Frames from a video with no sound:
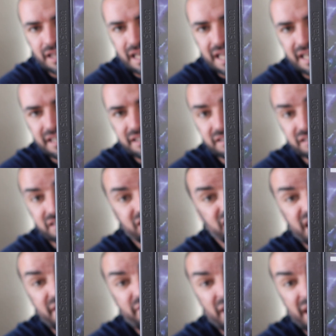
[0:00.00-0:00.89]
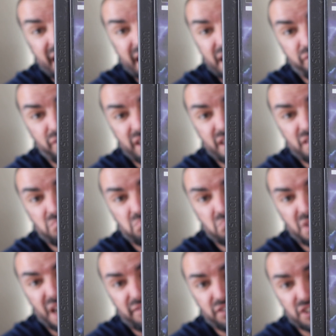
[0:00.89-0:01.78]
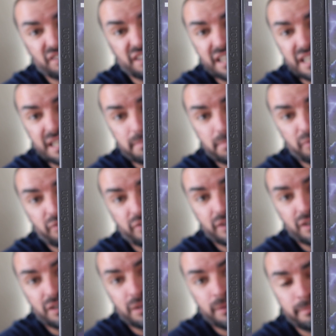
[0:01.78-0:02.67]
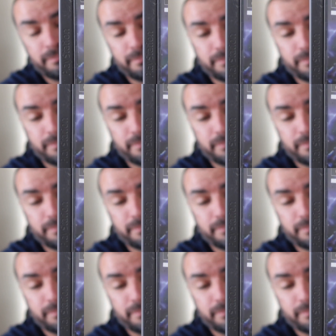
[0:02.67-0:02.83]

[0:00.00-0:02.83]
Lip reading: And never heard of it, never seen it before,